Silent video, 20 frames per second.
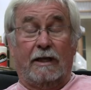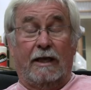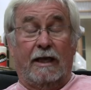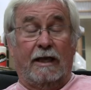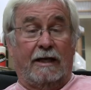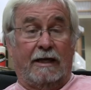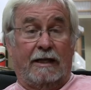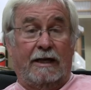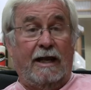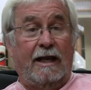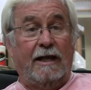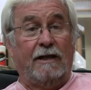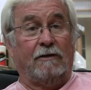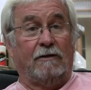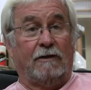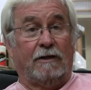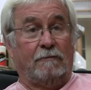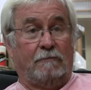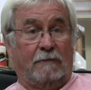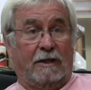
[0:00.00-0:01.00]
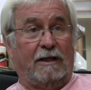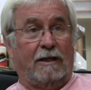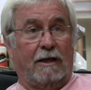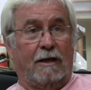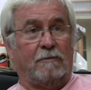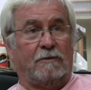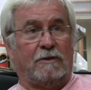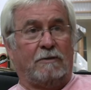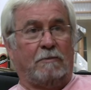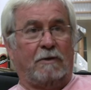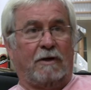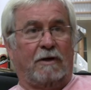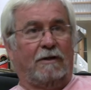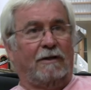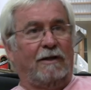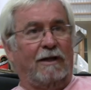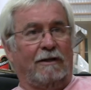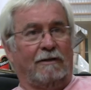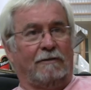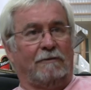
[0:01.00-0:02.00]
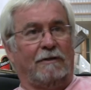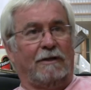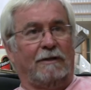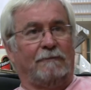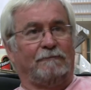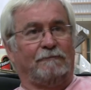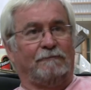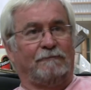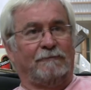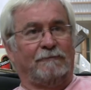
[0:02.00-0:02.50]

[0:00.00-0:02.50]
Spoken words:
at an angle, it becomes a parallelogram.